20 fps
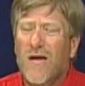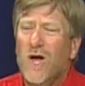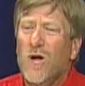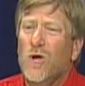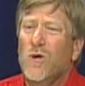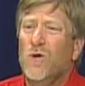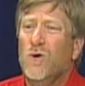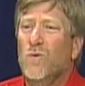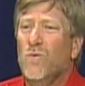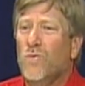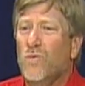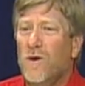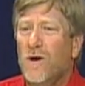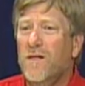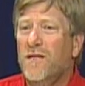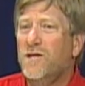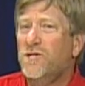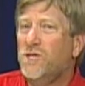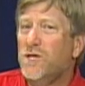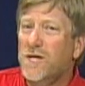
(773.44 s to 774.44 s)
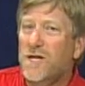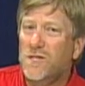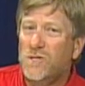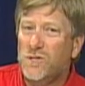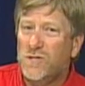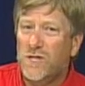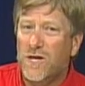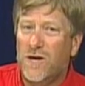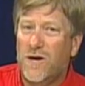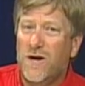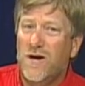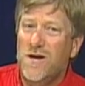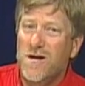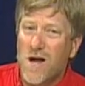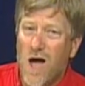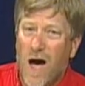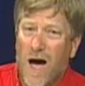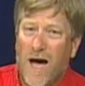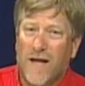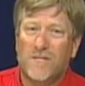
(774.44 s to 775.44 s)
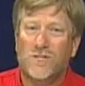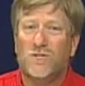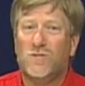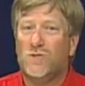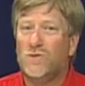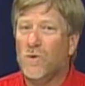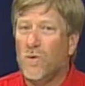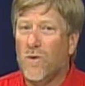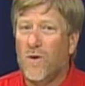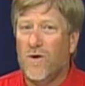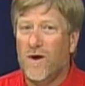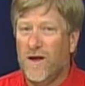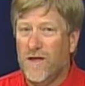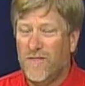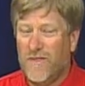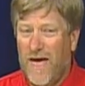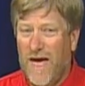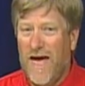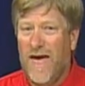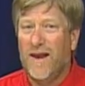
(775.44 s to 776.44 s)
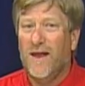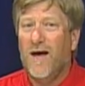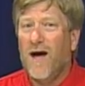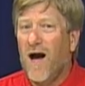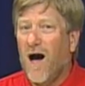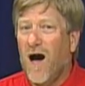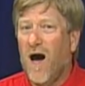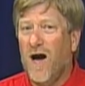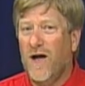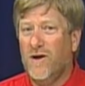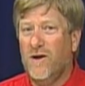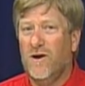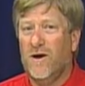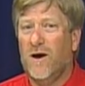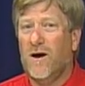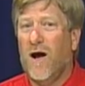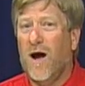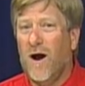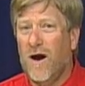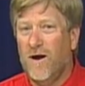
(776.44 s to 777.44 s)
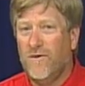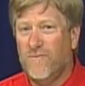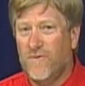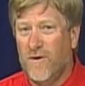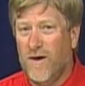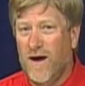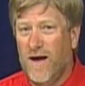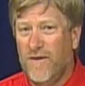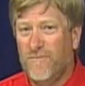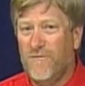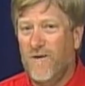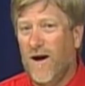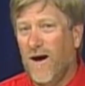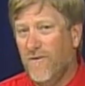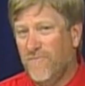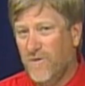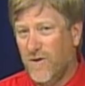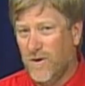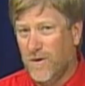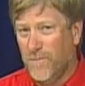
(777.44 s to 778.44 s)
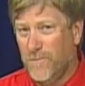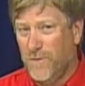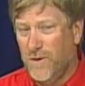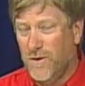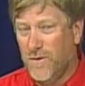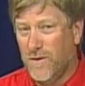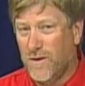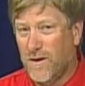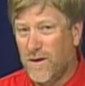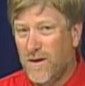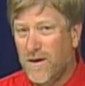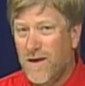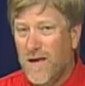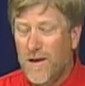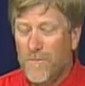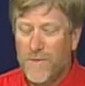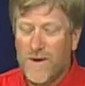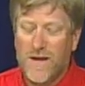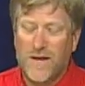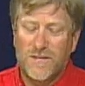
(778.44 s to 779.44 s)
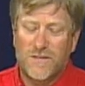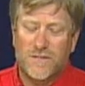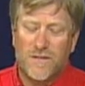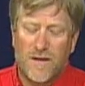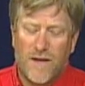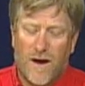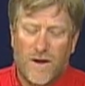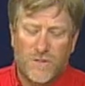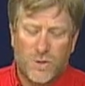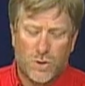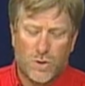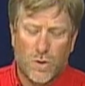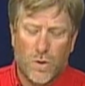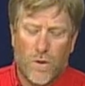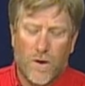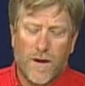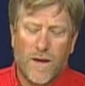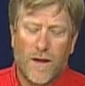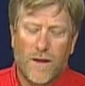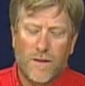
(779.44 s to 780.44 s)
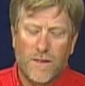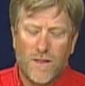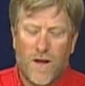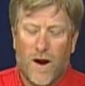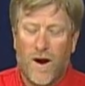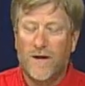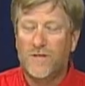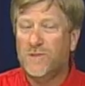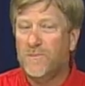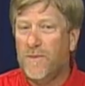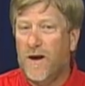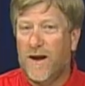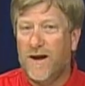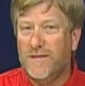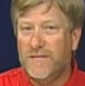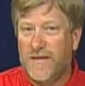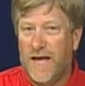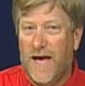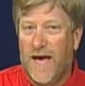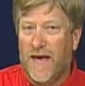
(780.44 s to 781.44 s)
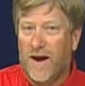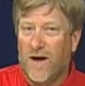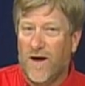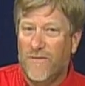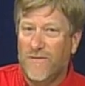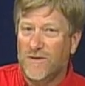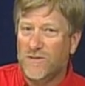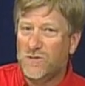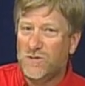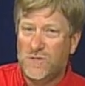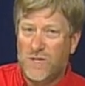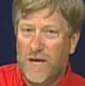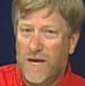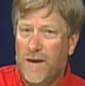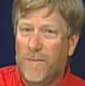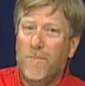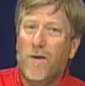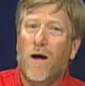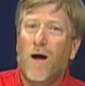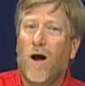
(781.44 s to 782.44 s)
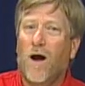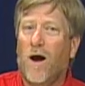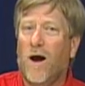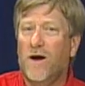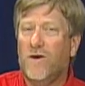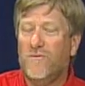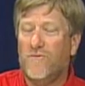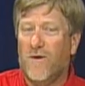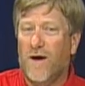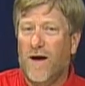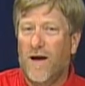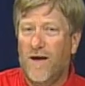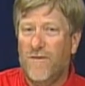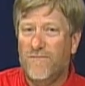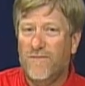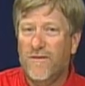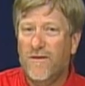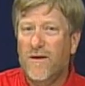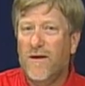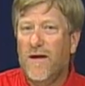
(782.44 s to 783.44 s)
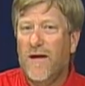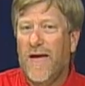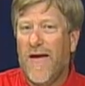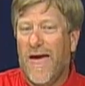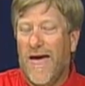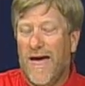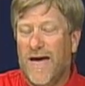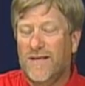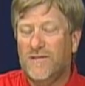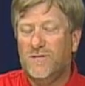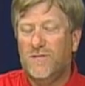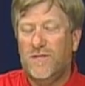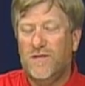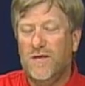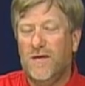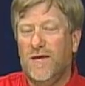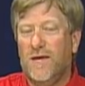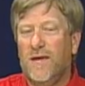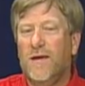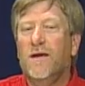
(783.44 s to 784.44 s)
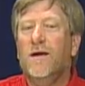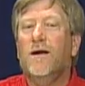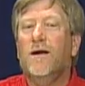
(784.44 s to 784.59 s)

you really should consider not storing that on your hard drive of your computer, because storing a large amount of data on the same hard drive as the